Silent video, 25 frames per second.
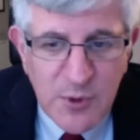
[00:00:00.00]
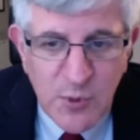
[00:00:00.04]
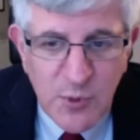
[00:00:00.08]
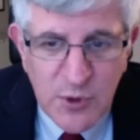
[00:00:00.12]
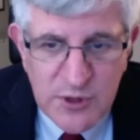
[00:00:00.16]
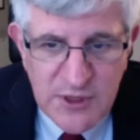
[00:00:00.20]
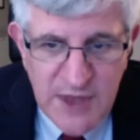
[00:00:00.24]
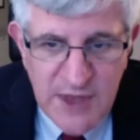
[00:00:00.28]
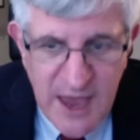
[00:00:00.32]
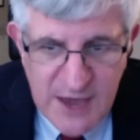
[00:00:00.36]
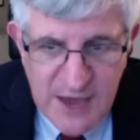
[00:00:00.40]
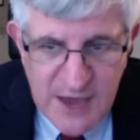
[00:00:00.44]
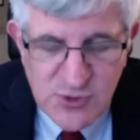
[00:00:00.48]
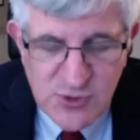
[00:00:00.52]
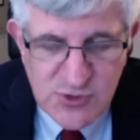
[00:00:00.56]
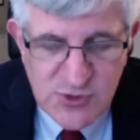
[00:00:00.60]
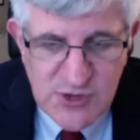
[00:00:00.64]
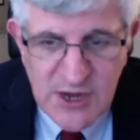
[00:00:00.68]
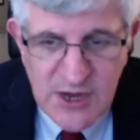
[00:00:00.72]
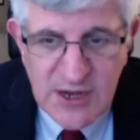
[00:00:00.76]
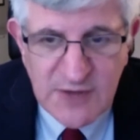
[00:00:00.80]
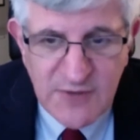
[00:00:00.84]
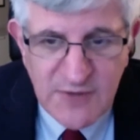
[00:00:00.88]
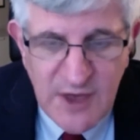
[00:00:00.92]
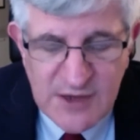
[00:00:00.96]
with the
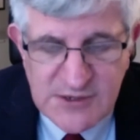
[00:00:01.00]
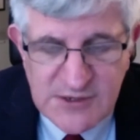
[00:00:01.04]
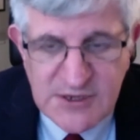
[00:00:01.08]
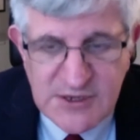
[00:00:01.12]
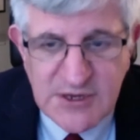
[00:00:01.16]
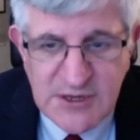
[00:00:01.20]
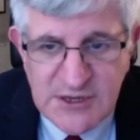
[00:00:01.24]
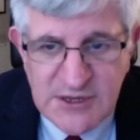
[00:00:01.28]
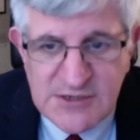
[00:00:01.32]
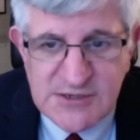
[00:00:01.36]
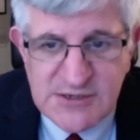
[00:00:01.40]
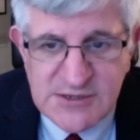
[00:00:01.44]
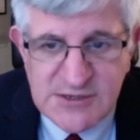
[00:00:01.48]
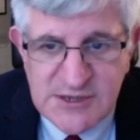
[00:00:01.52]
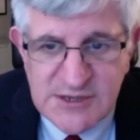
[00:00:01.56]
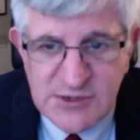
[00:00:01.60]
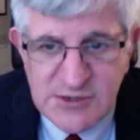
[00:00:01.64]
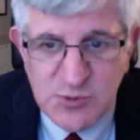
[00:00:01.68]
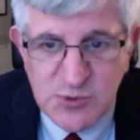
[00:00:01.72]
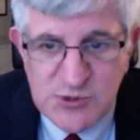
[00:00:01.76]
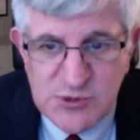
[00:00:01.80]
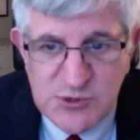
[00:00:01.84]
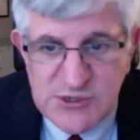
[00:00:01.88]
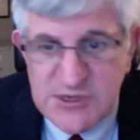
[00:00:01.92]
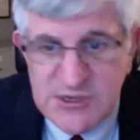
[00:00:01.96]
AstraZeneca vaccine, and
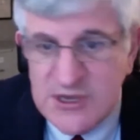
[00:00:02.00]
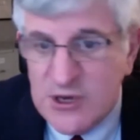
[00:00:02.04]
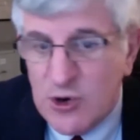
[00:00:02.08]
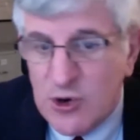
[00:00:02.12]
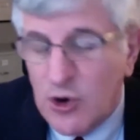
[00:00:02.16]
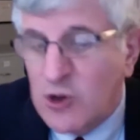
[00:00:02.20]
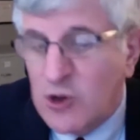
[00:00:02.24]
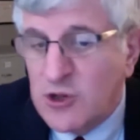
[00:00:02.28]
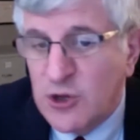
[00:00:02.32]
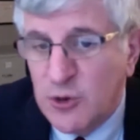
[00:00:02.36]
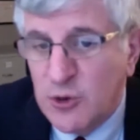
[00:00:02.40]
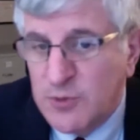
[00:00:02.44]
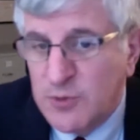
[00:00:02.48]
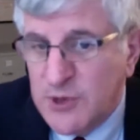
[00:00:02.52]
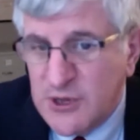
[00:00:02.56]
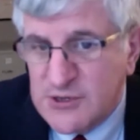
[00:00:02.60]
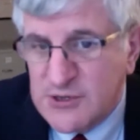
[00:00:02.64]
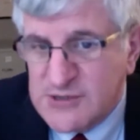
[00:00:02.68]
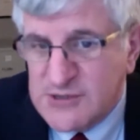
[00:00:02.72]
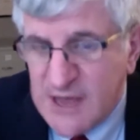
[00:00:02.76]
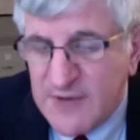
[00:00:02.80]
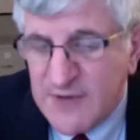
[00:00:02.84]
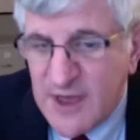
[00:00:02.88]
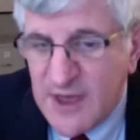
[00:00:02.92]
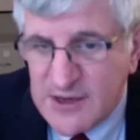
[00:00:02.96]
this was seen earlier
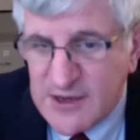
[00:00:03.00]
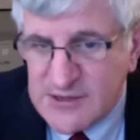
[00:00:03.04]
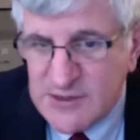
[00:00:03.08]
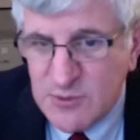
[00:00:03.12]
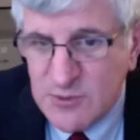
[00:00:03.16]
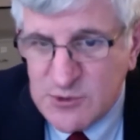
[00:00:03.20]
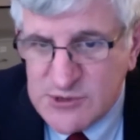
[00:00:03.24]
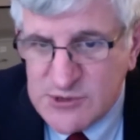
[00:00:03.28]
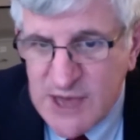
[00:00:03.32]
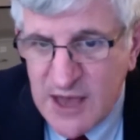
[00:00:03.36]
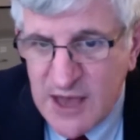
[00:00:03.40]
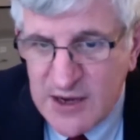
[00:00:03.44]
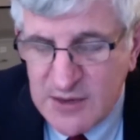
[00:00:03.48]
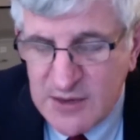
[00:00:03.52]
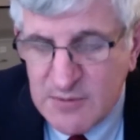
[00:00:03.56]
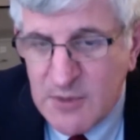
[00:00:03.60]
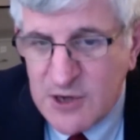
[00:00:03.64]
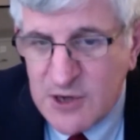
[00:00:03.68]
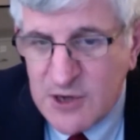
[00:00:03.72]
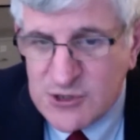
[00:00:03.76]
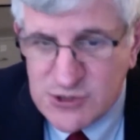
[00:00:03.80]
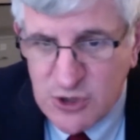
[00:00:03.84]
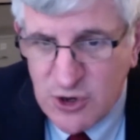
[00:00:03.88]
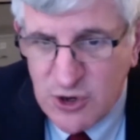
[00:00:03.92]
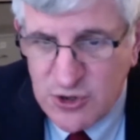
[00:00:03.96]
because that vaccine was out in
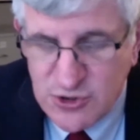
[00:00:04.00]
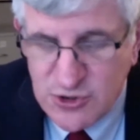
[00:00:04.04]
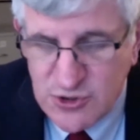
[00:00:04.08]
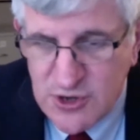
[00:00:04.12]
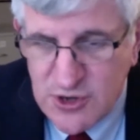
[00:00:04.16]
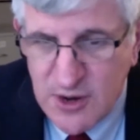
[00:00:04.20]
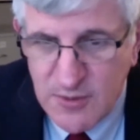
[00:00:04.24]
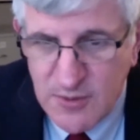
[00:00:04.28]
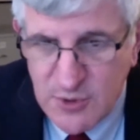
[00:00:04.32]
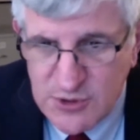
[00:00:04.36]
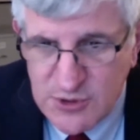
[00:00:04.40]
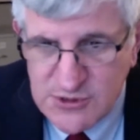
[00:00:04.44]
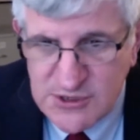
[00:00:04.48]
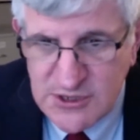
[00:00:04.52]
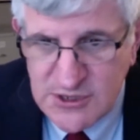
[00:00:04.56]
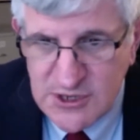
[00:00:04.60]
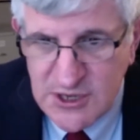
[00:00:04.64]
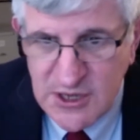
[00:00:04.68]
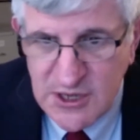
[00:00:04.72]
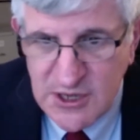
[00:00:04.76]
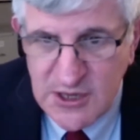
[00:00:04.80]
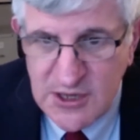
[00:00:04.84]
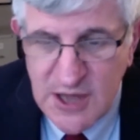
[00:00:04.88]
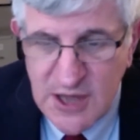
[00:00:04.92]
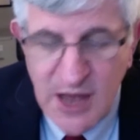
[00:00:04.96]
much larger numbers
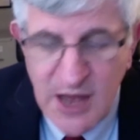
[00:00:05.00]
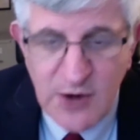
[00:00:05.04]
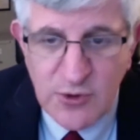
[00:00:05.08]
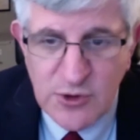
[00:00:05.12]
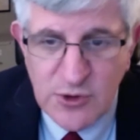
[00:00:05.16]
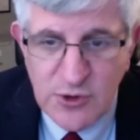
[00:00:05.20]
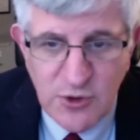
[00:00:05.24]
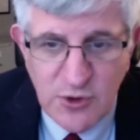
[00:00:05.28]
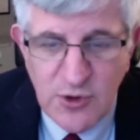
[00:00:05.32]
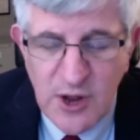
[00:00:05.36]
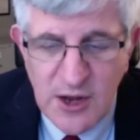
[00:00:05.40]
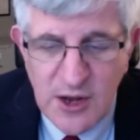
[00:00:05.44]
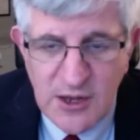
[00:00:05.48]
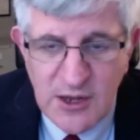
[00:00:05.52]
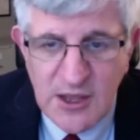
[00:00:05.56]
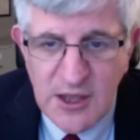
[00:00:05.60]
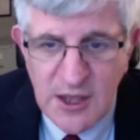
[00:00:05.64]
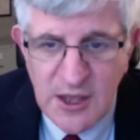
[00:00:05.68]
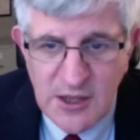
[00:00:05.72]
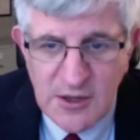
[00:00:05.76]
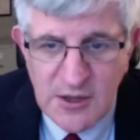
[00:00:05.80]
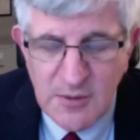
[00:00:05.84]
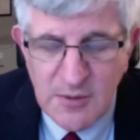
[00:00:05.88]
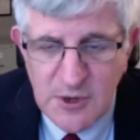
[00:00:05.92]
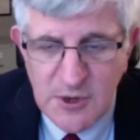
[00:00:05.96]
in not only the United
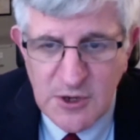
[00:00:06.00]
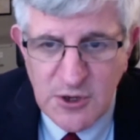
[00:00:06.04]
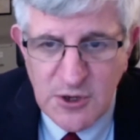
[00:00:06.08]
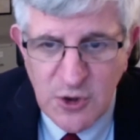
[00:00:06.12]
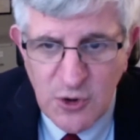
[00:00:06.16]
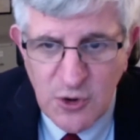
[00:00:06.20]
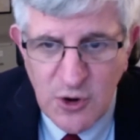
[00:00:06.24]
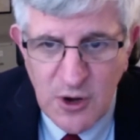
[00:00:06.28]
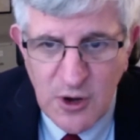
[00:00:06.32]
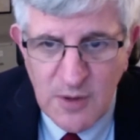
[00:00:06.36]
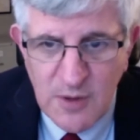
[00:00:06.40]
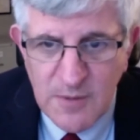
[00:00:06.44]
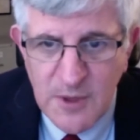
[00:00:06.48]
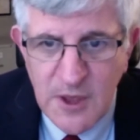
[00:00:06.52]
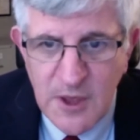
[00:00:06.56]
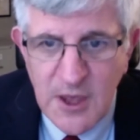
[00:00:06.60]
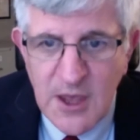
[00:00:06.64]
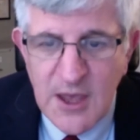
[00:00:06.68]
Kingdom, but in Europe,